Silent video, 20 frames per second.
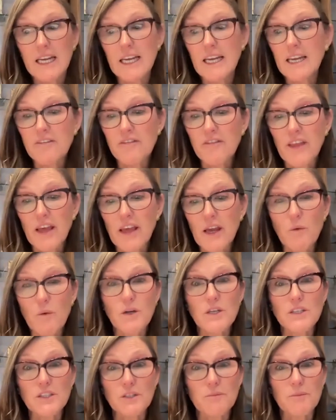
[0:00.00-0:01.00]
If they
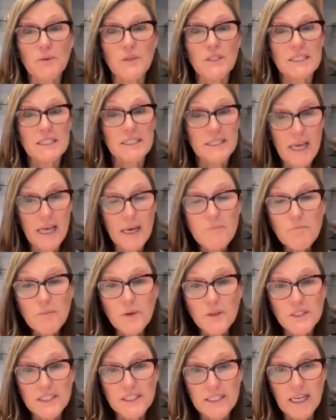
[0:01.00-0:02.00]
were to put
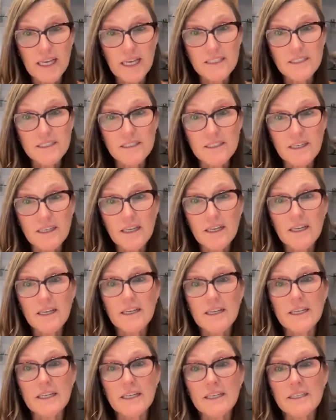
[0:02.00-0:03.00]
10%
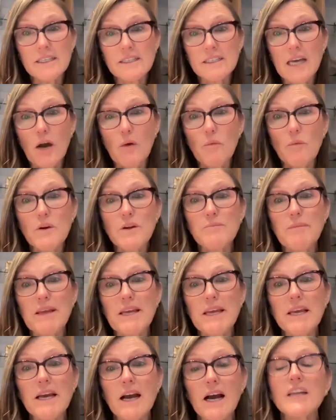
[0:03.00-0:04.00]
in, that would
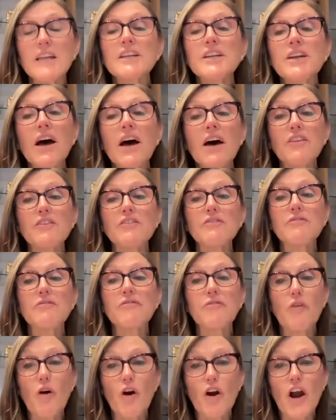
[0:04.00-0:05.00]
be another
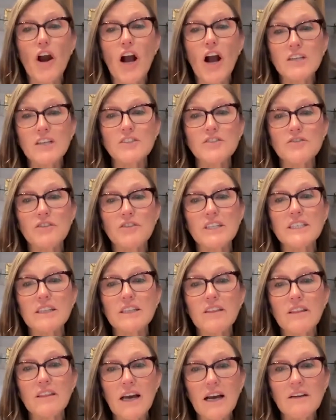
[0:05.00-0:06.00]

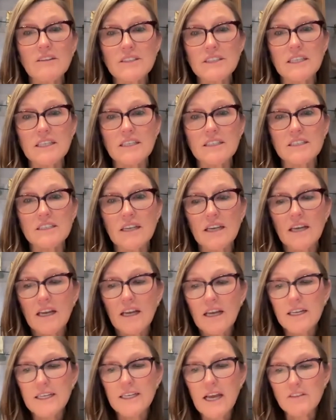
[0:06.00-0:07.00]
400,000.
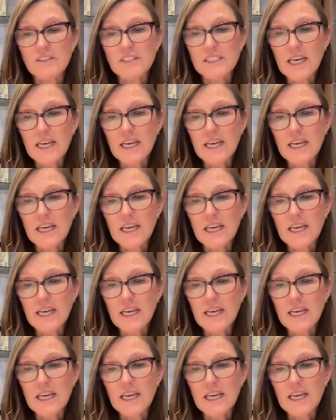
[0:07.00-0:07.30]
Now,